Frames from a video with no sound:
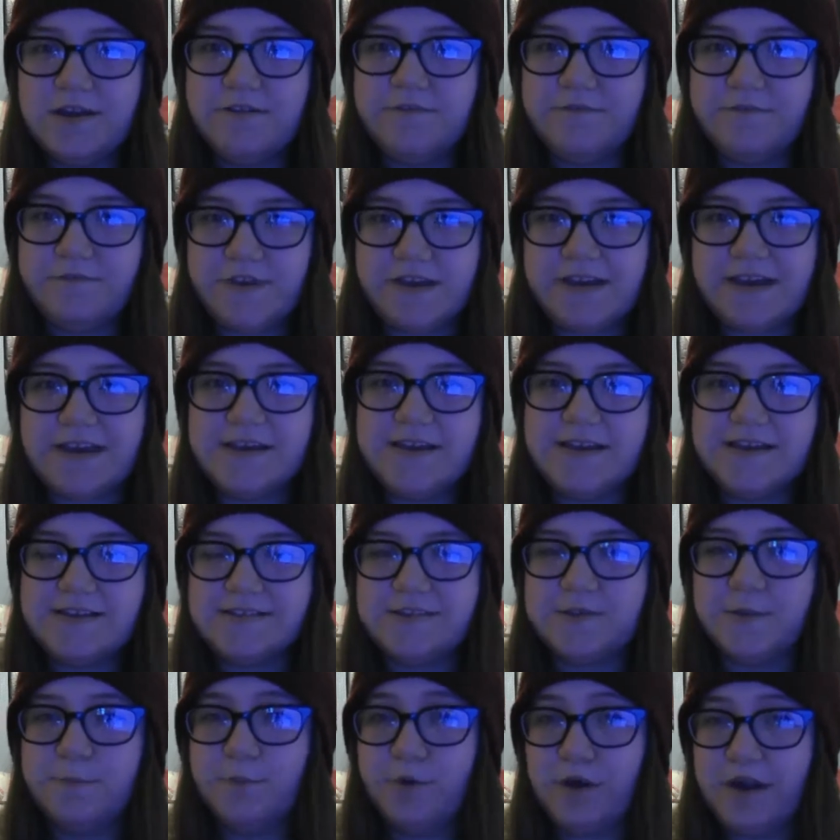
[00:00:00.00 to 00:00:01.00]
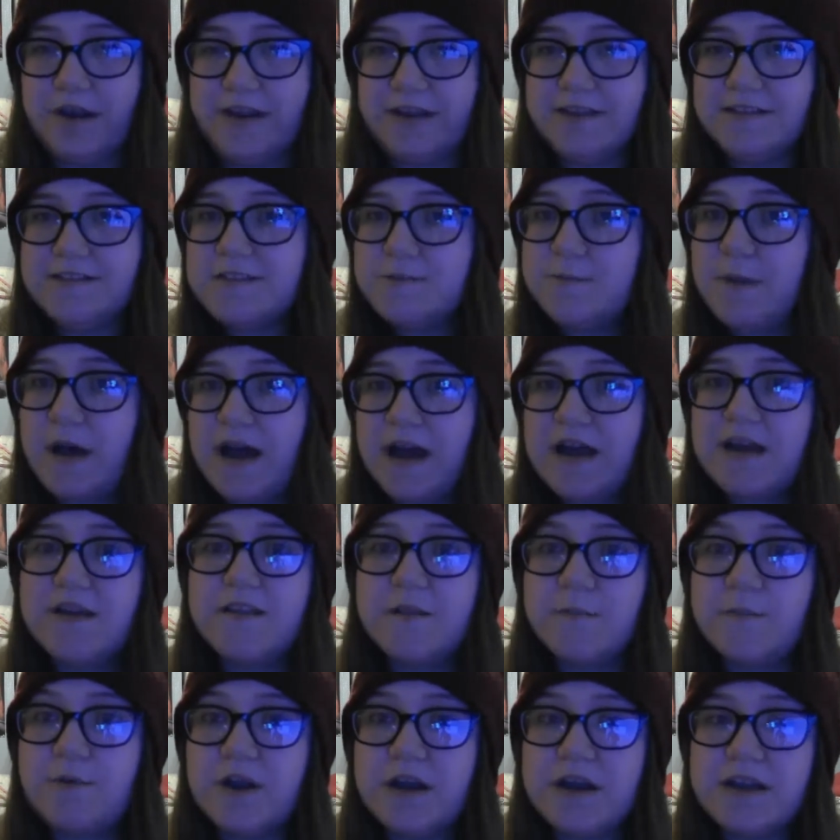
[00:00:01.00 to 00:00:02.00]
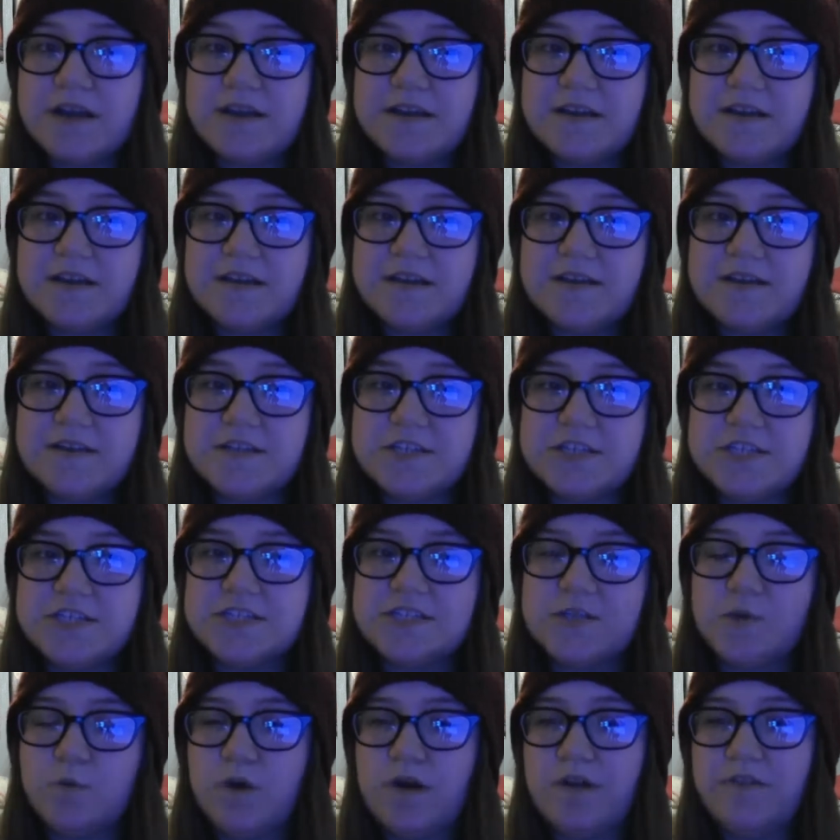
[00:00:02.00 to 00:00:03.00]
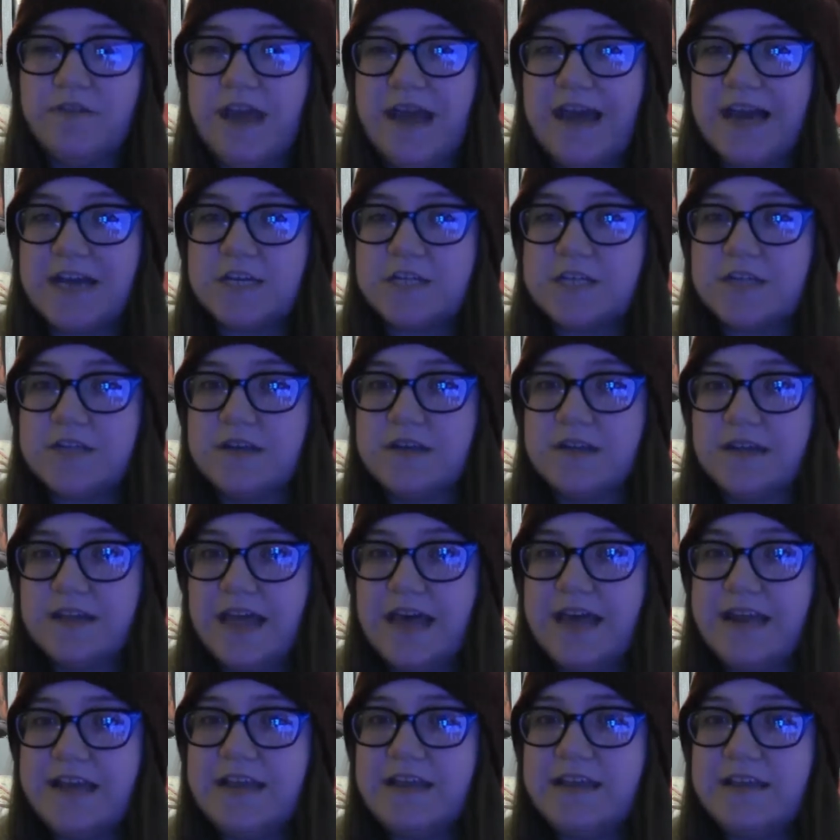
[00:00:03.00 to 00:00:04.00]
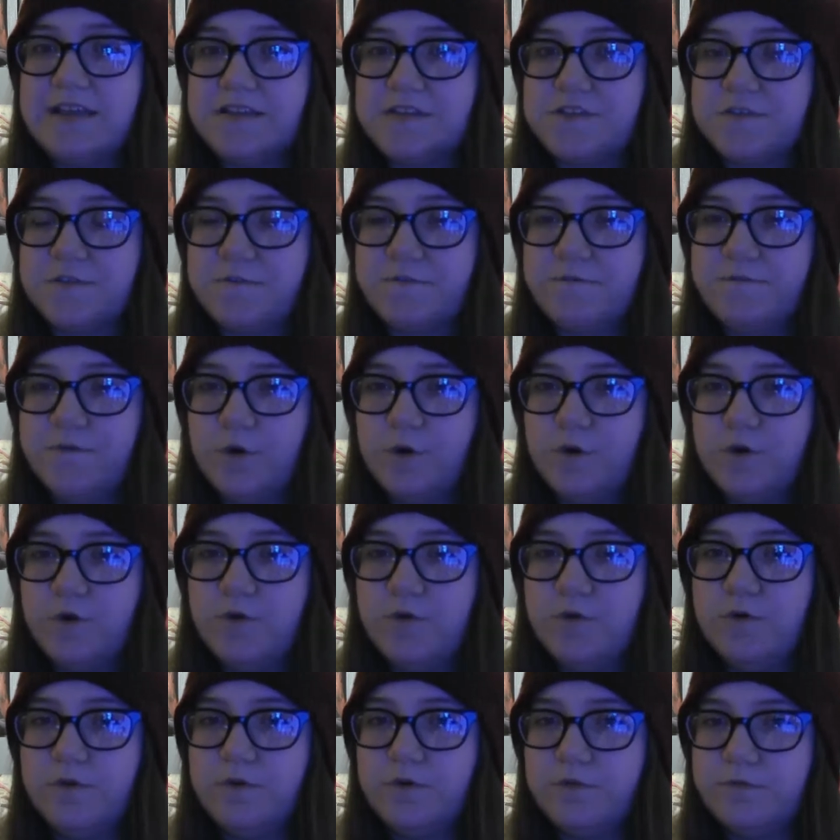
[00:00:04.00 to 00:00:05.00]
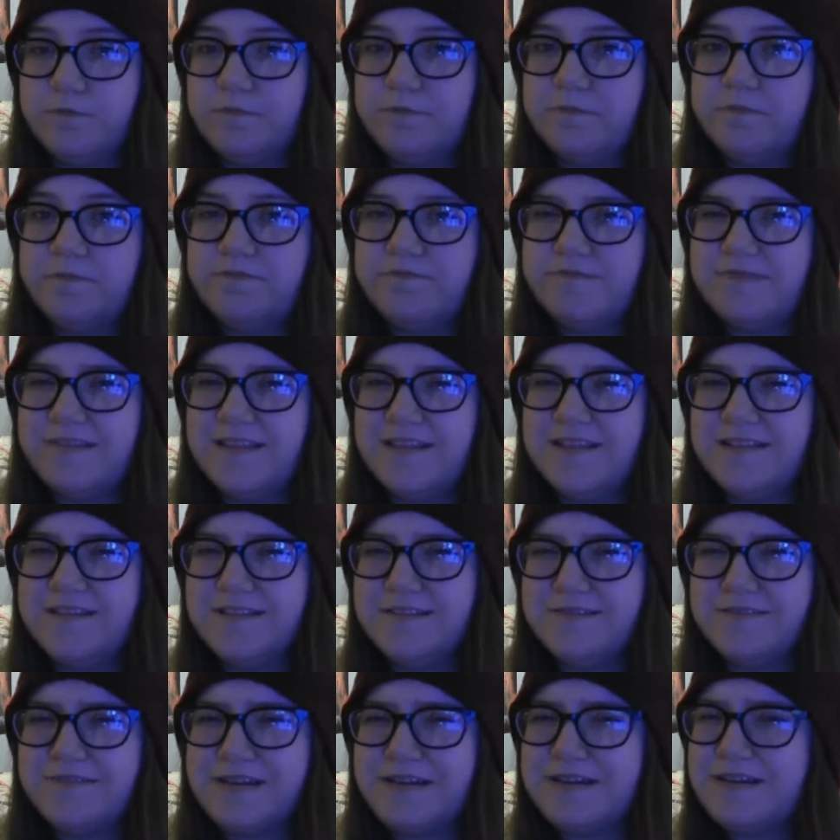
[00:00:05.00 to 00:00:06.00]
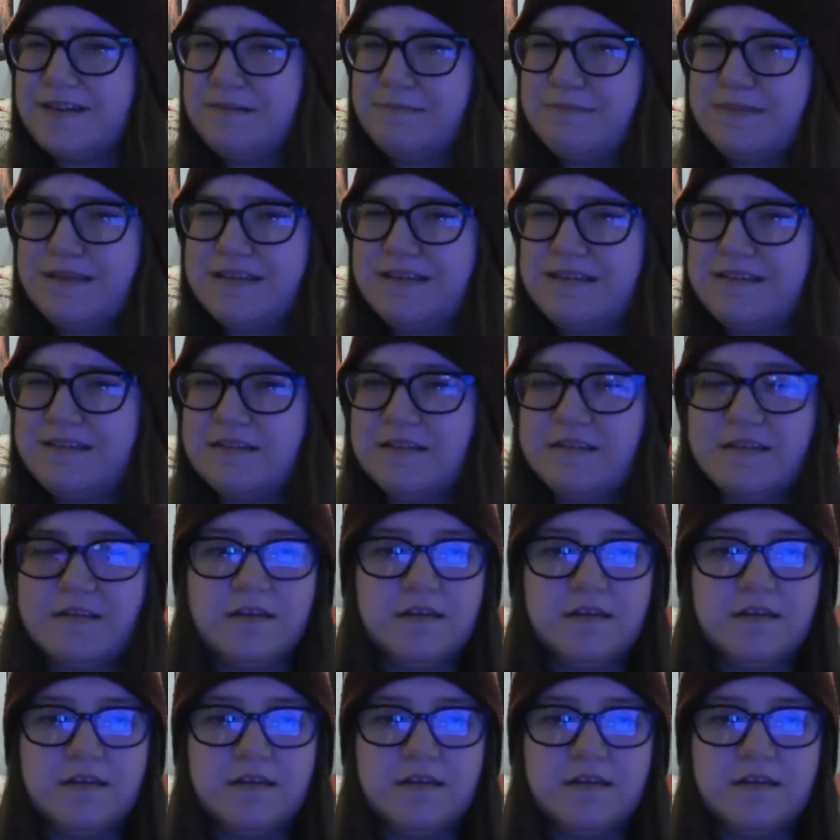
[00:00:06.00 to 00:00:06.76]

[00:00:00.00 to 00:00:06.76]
Vicky is the brains behind the prank. She's the one that actually led it into full development.